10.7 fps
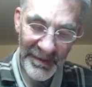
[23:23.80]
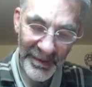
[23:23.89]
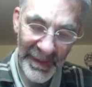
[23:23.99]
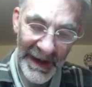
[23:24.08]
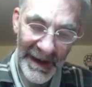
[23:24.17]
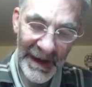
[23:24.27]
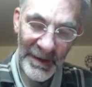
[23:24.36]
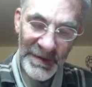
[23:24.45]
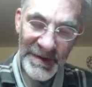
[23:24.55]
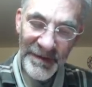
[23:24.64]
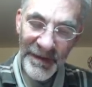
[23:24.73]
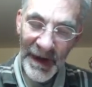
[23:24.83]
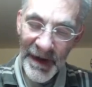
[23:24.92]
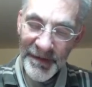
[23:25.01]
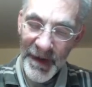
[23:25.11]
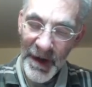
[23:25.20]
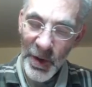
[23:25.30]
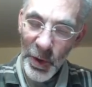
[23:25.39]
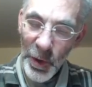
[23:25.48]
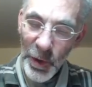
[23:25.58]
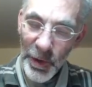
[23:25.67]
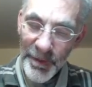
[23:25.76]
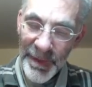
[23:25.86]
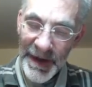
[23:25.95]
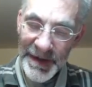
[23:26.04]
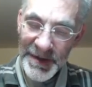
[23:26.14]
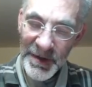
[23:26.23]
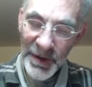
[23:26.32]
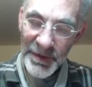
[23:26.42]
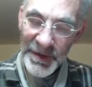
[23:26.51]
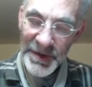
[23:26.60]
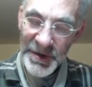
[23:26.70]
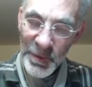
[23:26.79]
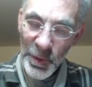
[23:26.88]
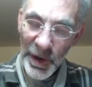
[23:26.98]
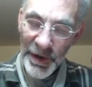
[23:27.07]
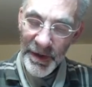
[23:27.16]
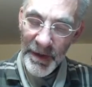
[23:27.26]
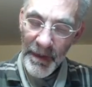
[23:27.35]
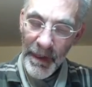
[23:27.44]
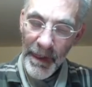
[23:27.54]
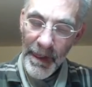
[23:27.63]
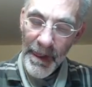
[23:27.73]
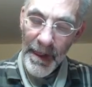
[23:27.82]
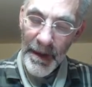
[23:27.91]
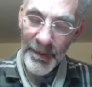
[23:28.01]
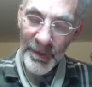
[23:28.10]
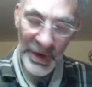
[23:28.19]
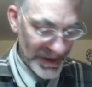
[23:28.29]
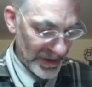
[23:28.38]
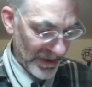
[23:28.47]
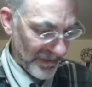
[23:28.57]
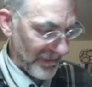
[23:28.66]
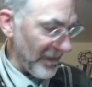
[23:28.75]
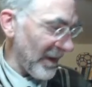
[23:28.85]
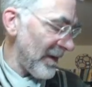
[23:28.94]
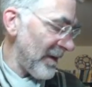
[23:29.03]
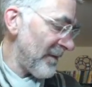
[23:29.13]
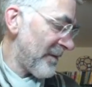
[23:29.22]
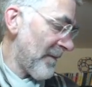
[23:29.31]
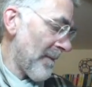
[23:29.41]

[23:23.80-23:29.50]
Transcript: equals 5, or P is congruent to 1 modulo 5.